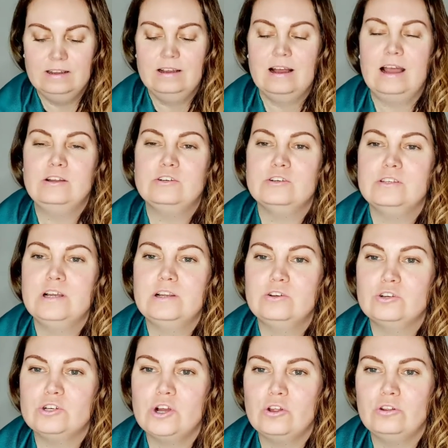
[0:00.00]
I just tell you
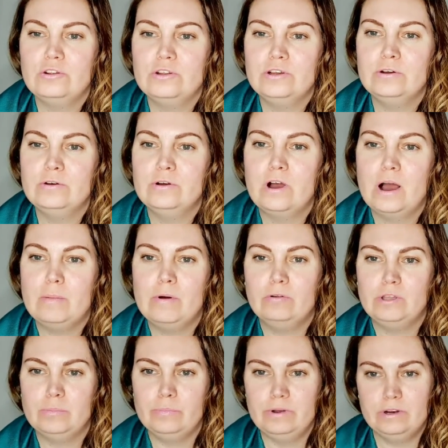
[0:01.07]
shortly about
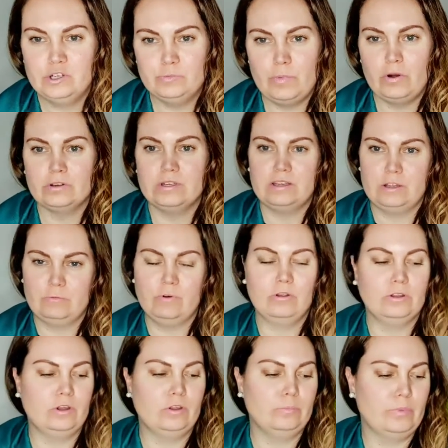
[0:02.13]
the Birchbox and then we're
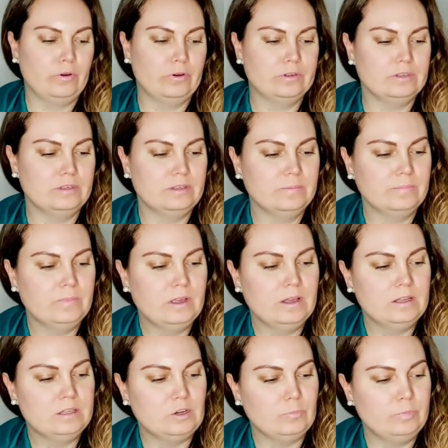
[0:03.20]
gonna unbox it.
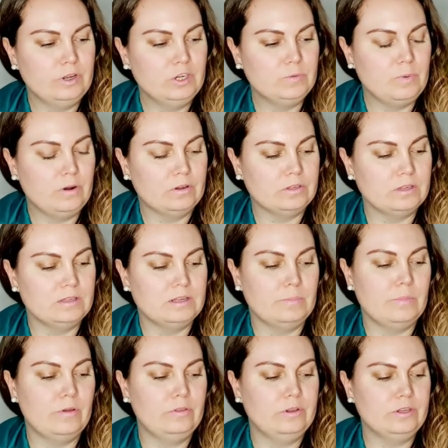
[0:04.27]
So Birchbox is a
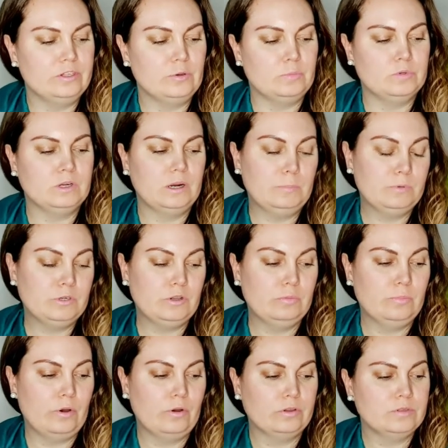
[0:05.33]
monthly subscription
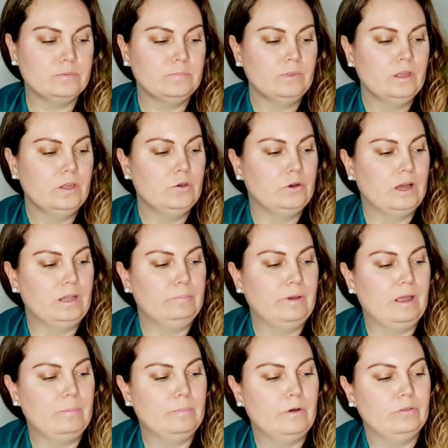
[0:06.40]
box. You can
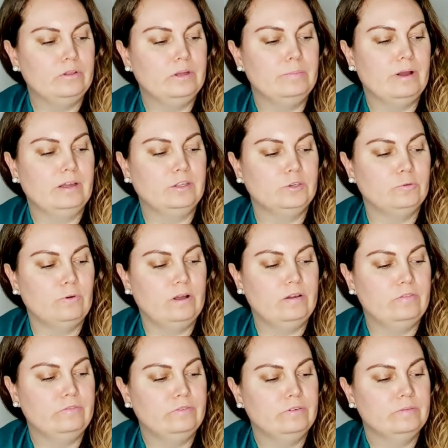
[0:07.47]
pay monthly by
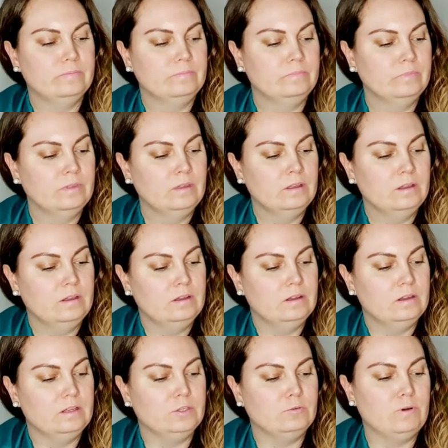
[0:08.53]

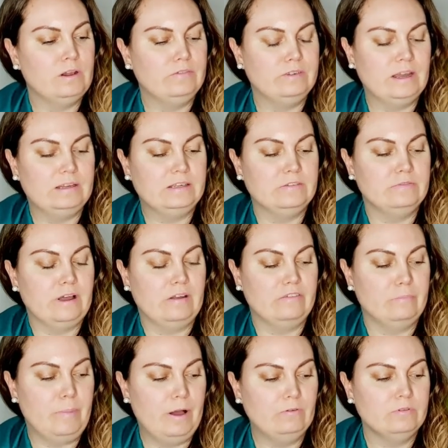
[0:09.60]

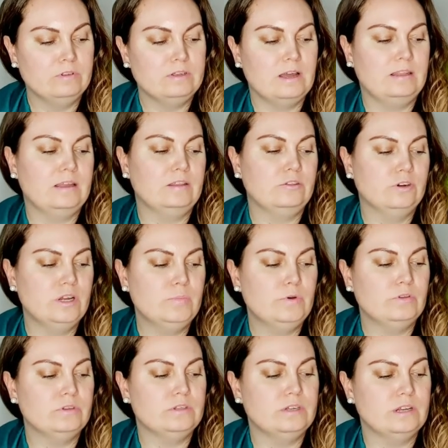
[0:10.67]
£12.95 and then 3
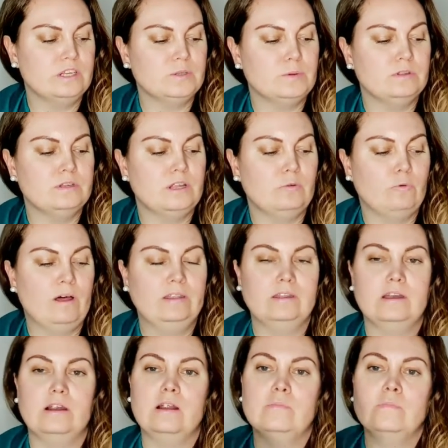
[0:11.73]
months, 6 months and 1
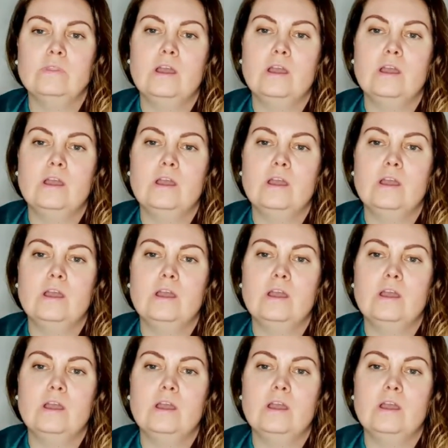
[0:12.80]
year.